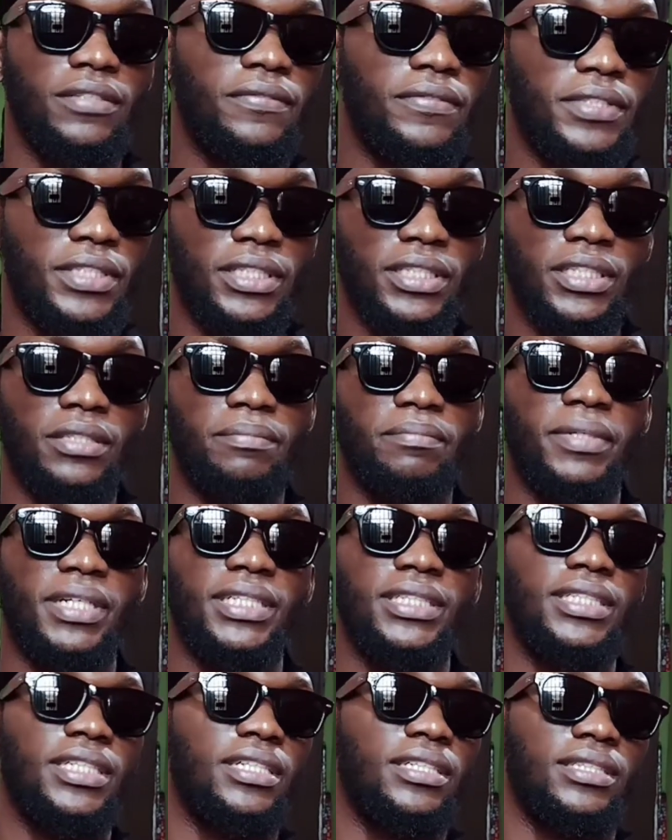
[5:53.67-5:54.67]
thinking
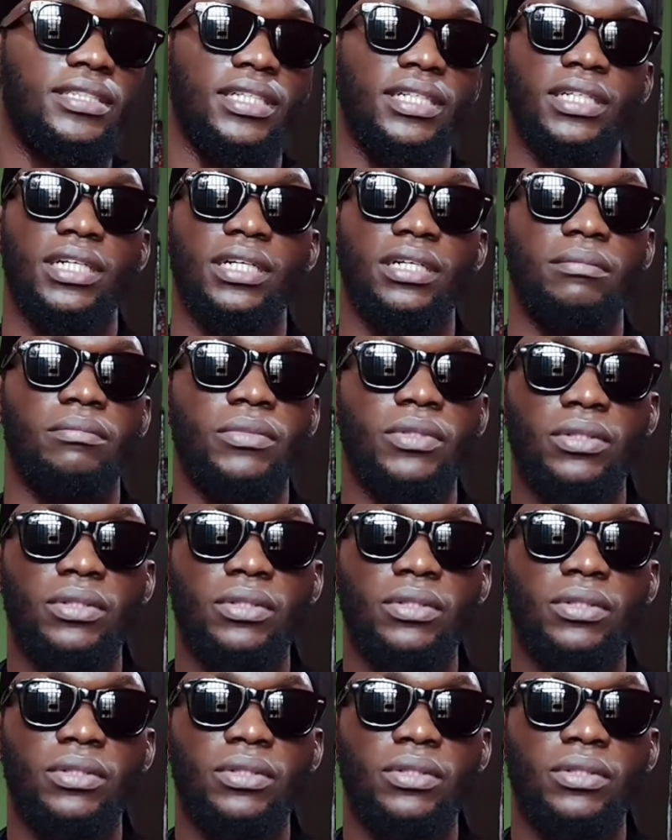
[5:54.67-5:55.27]
patterns that I'm